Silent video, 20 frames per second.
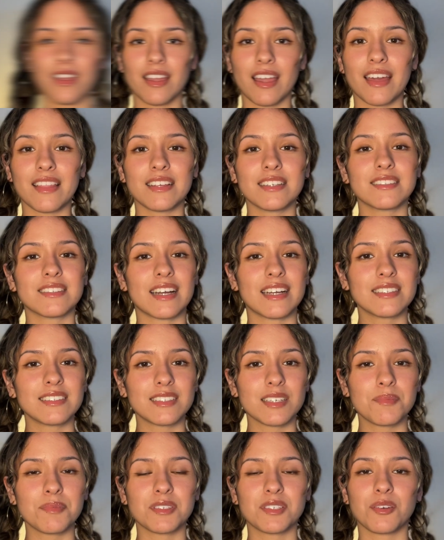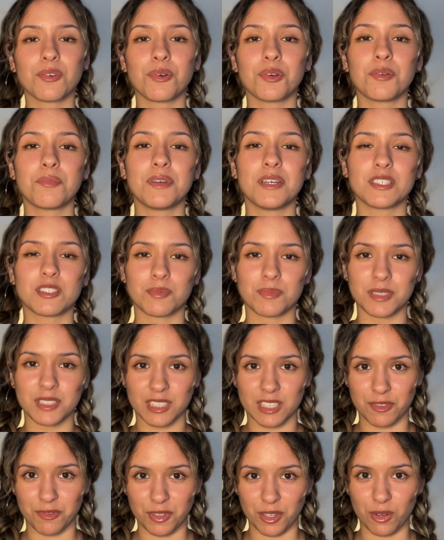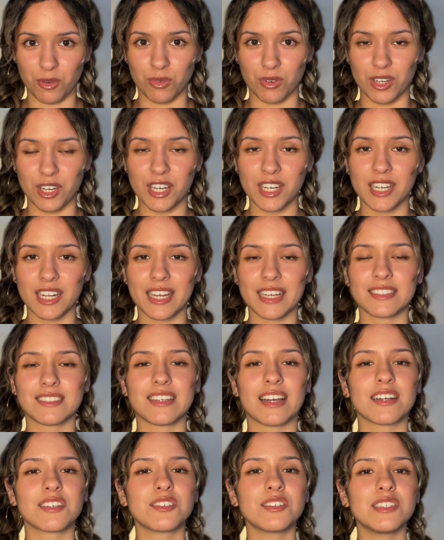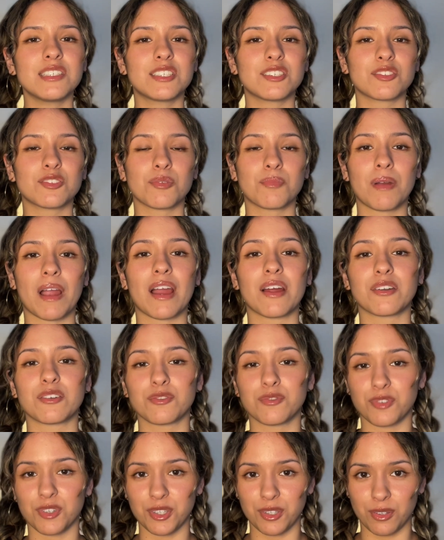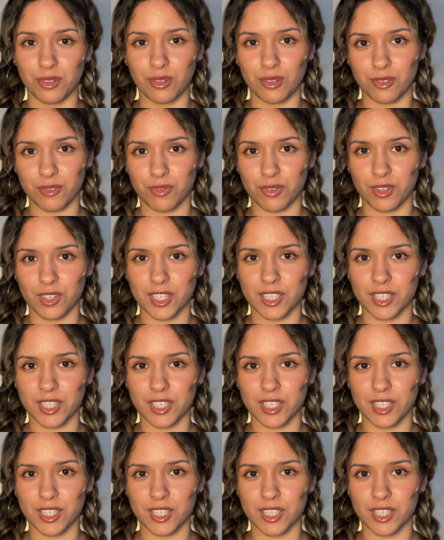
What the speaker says: And this last tip isn't going to be a specific word, it's actually just a pattern for you to look for.